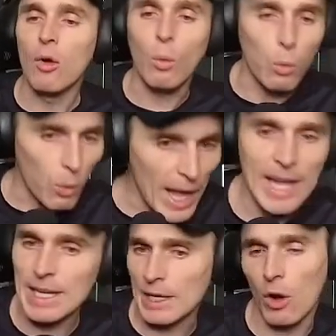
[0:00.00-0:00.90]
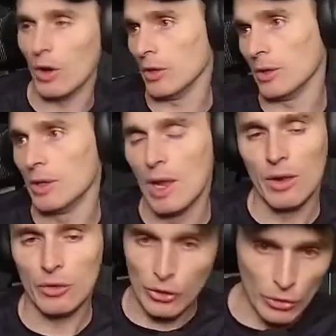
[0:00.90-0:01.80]
Way harder
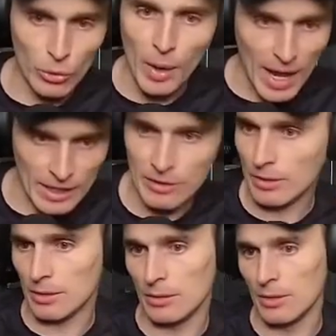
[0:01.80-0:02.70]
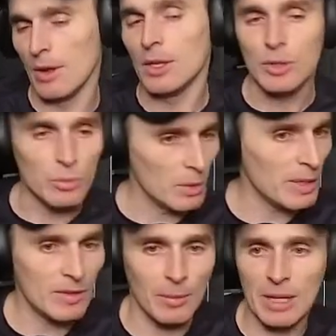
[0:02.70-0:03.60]
to do anything. You want to
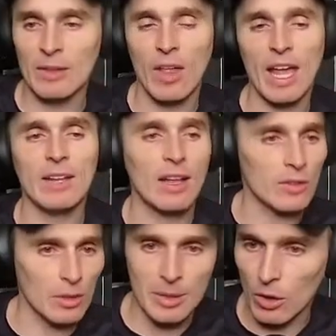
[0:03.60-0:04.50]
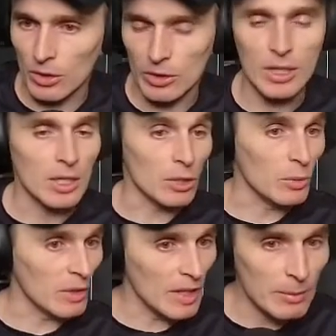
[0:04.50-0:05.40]
beat somebody in lane, that's going to be harder. You
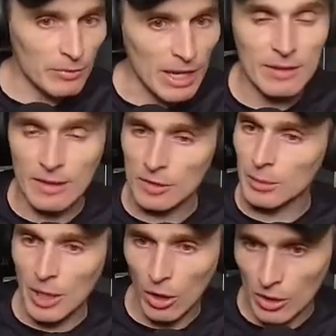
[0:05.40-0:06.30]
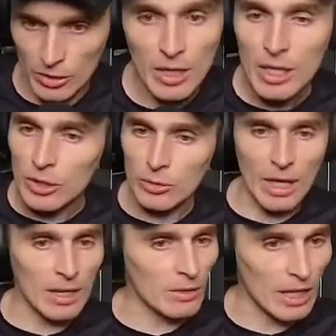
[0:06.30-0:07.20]
want a team fight, that's going to be harder. You
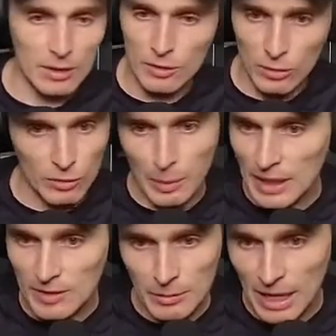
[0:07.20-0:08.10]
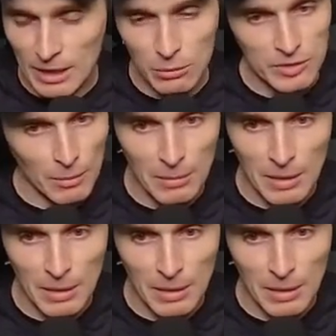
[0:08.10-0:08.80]
get in, like, a little spacing battle with somebody.